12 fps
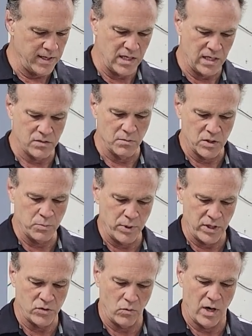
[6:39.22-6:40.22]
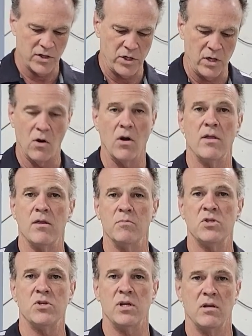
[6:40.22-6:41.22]
I did as much pressure washing on the
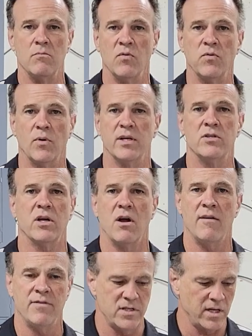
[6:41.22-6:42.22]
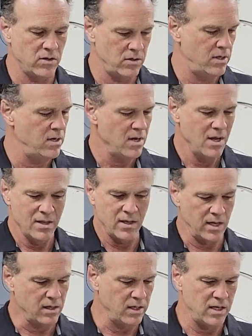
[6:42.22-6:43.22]
machine before I took it off as I could.
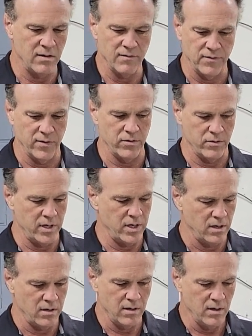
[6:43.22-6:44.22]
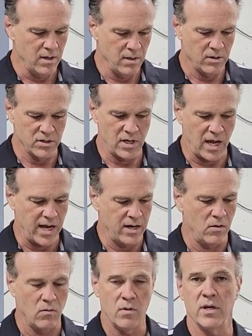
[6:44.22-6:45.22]
Then I cleaned it further in here is I
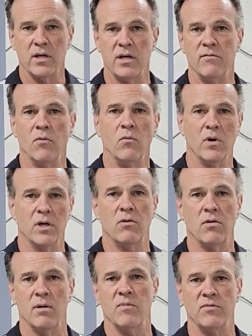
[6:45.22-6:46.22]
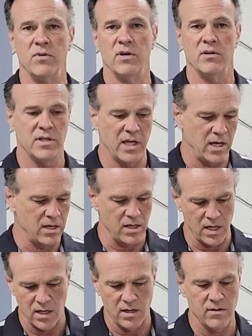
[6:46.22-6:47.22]
don't want even one crumb of dirt to get
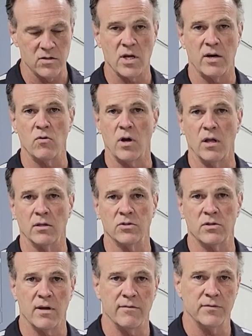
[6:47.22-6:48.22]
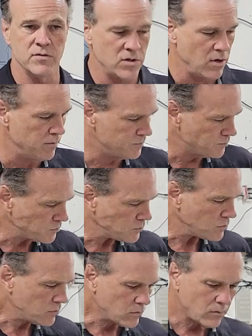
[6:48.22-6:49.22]
into any of this hydraulic stuff. So
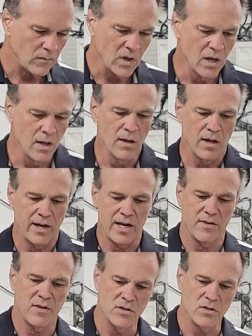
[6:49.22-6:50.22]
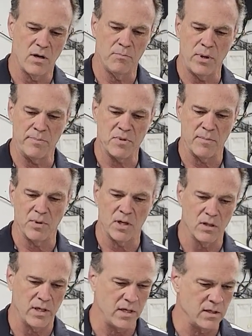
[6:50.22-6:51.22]
I got this all prepped up
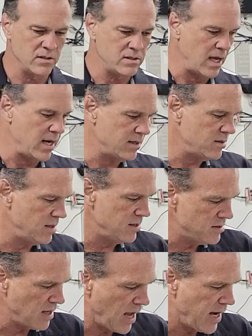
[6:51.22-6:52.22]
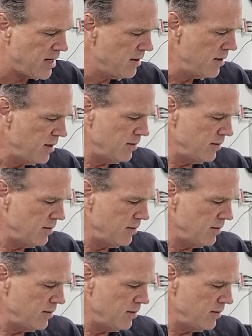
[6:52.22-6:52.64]
and cleaned and set it to the side.